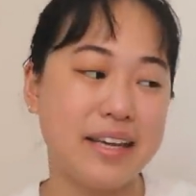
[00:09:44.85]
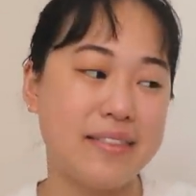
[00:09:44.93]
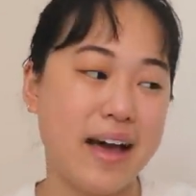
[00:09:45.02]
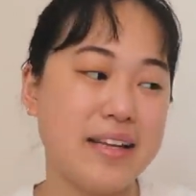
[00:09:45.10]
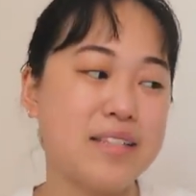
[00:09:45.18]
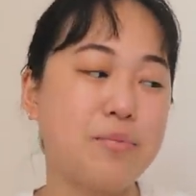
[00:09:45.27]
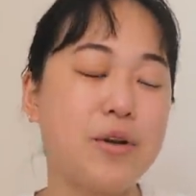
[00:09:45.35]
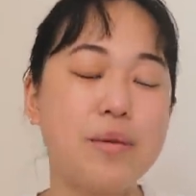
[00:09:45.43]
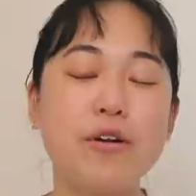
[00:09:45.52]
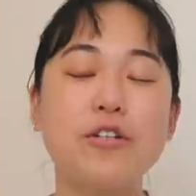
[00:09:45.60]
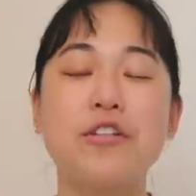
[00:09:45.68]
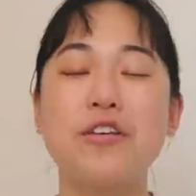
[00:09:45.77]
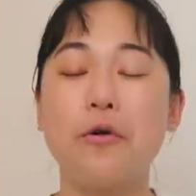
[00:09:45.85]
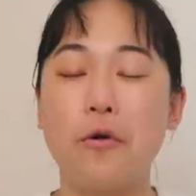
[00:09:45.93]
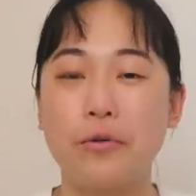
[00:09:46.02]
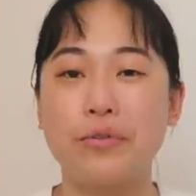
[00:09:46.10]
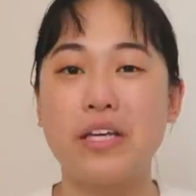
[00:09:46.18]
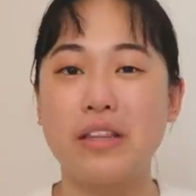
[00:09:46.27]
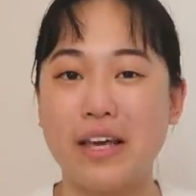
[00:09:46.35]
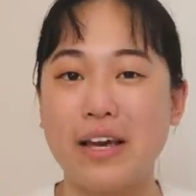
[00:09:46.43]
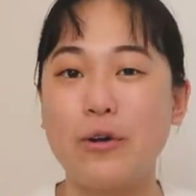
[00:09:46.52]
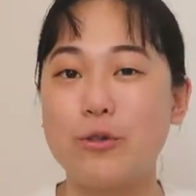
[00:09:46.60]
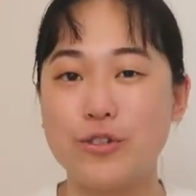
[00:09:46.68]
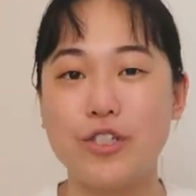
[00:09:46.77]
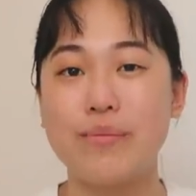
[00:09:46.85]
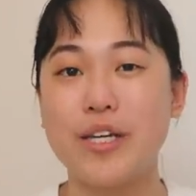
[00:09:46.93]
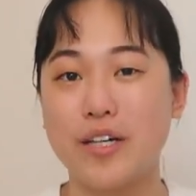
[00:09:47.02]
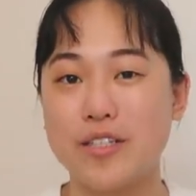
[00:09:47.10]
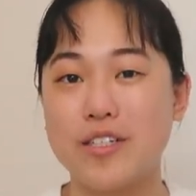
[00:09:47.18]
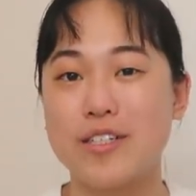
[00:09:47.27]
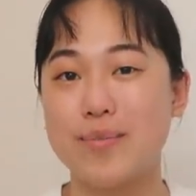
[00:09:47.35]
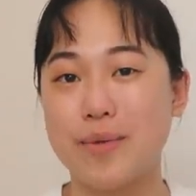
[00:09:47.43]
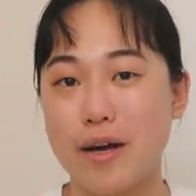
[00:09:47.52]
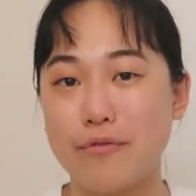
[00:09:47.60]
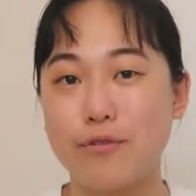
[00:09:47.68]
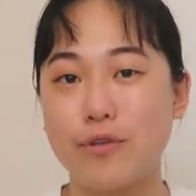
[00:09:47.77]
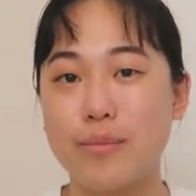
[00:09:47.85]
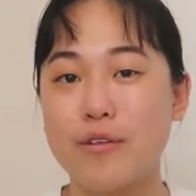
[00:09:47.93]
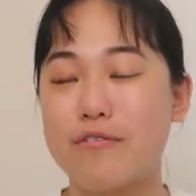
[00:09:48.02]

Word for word: and that's pretty much the only thing holding me onto this platform.